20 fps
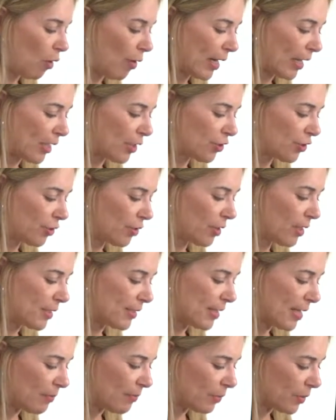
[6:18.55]
oh, I got to show you
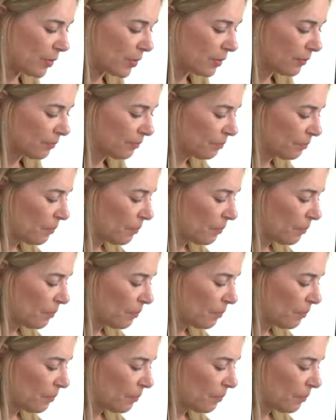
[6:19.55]
these samples.